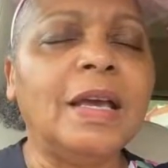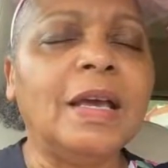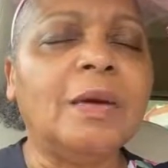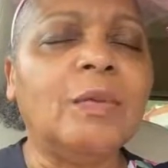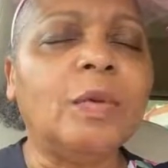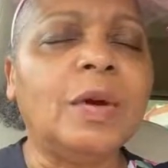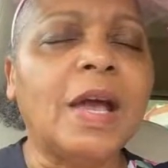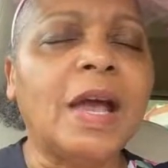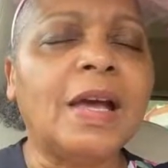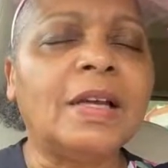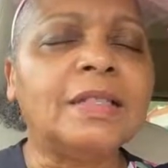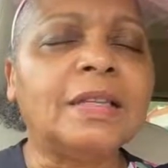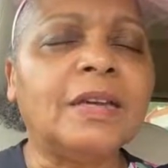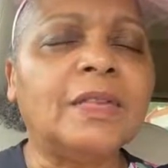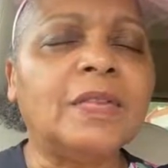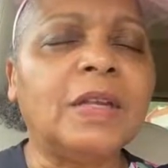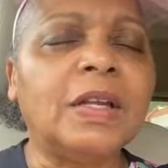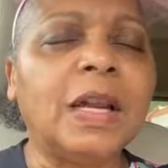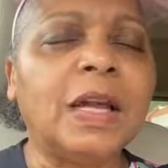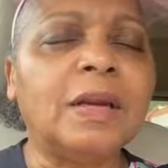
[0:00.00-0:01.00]
And we ask
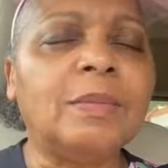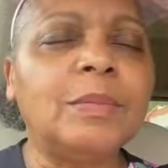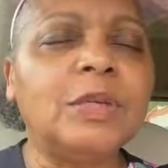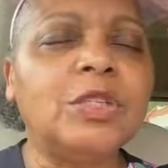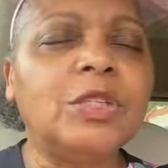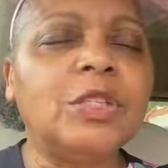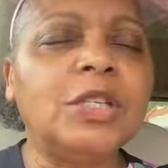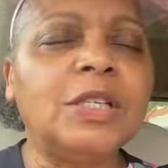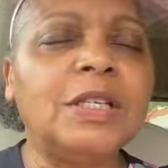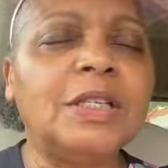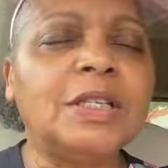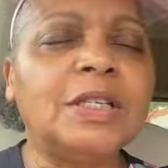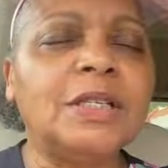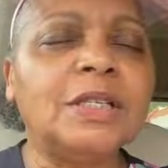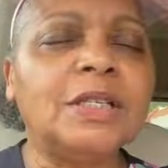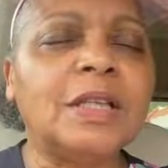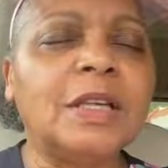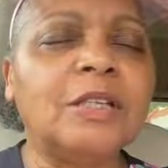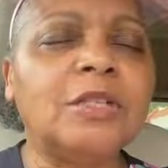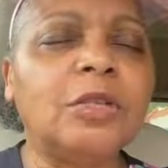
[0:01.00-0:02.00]
in the name of
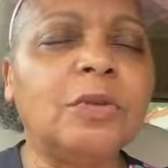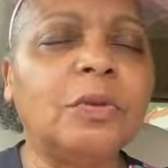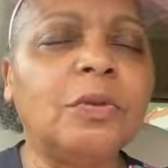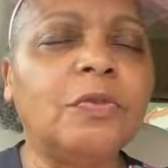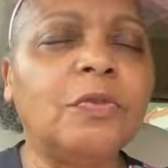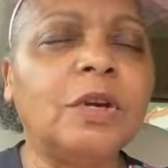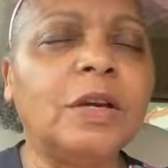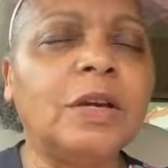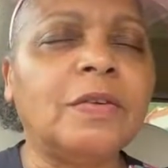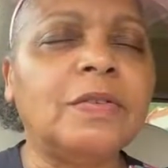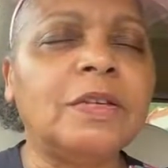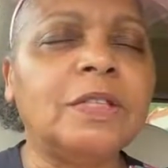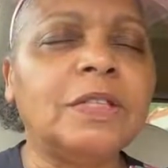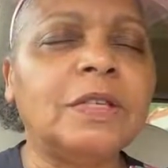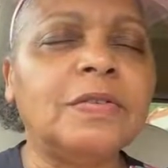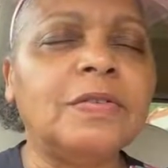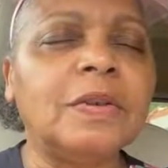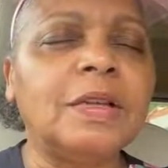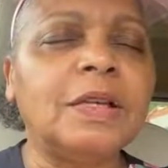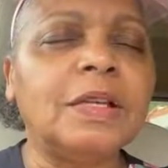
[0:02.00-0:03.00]
Jesus that you would forgive us
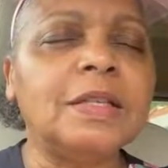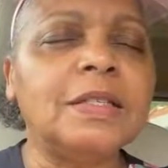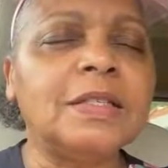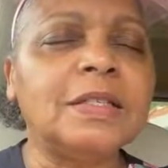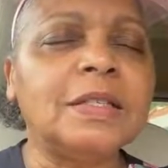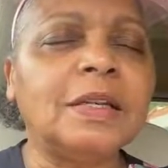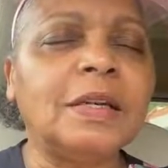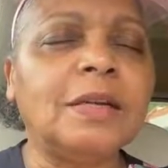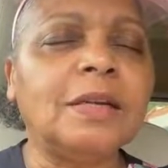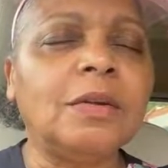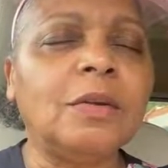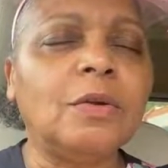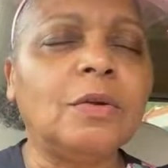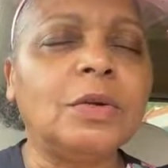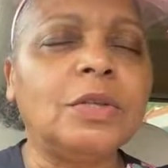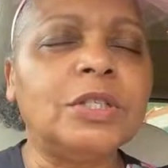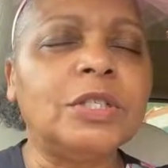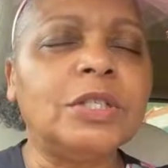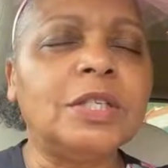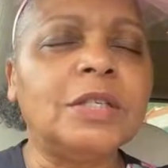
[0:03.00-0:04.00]
of any sin,
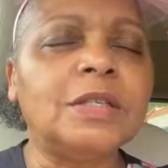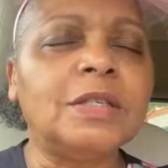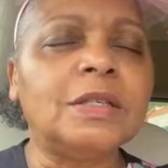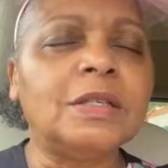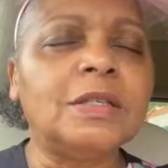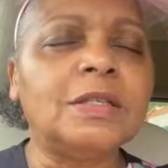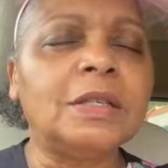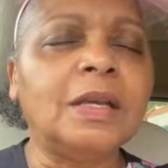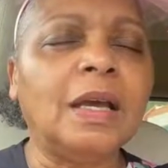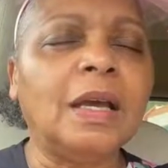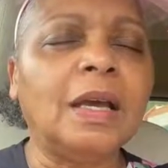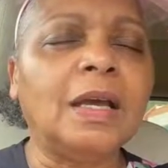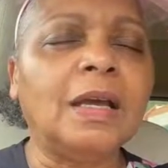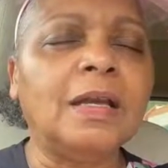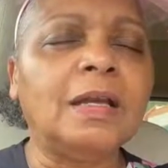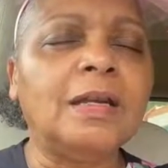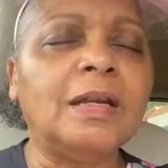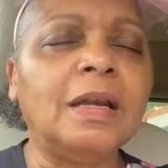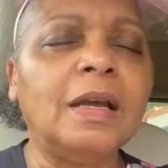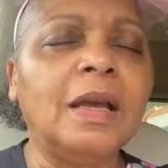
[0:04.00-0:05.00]
Lord Jesus,
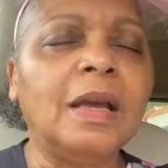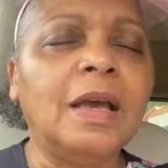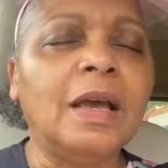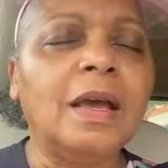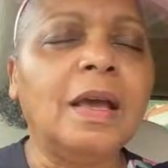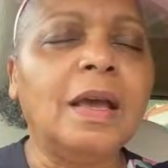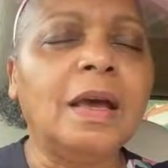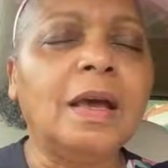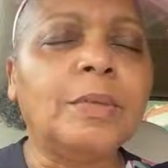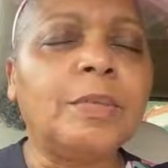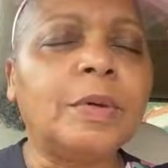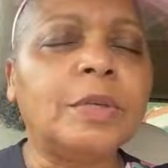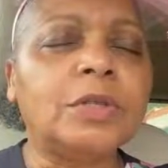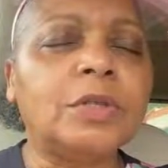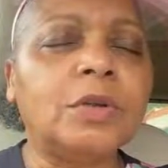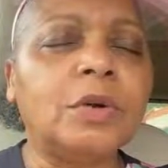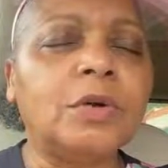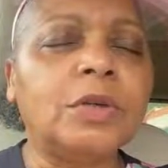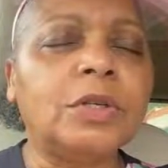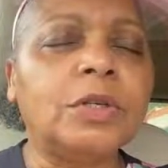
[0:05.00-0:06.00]
and help
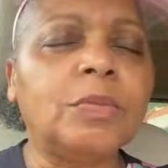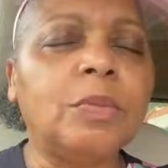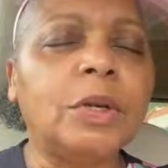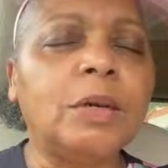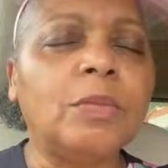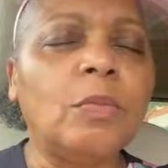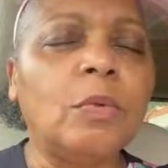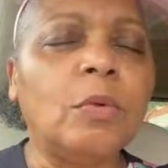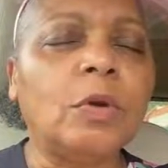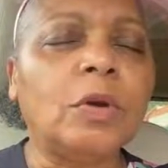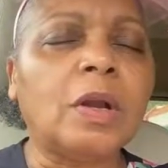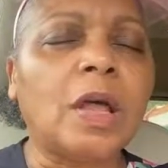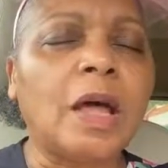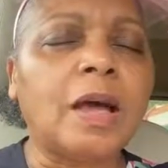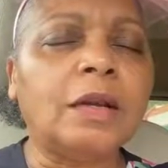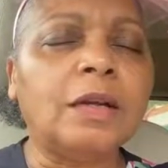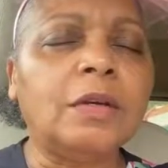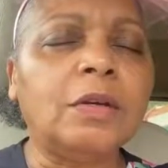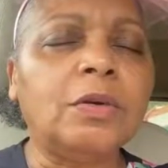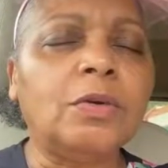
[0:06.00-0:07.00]
us, Lord, to be more
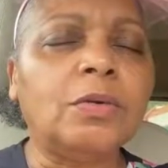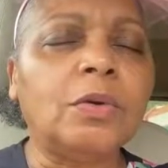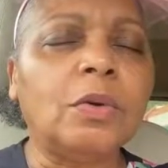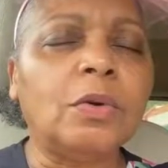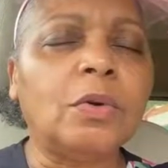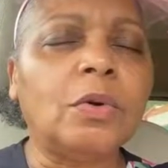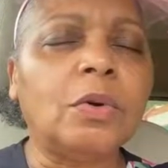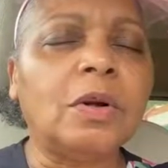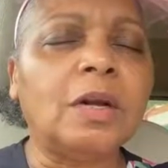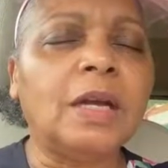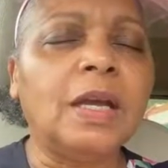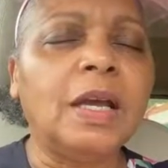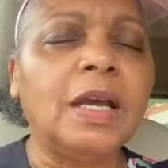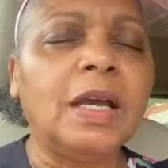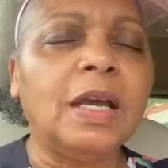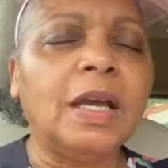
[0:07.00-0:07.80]
like you, Lord.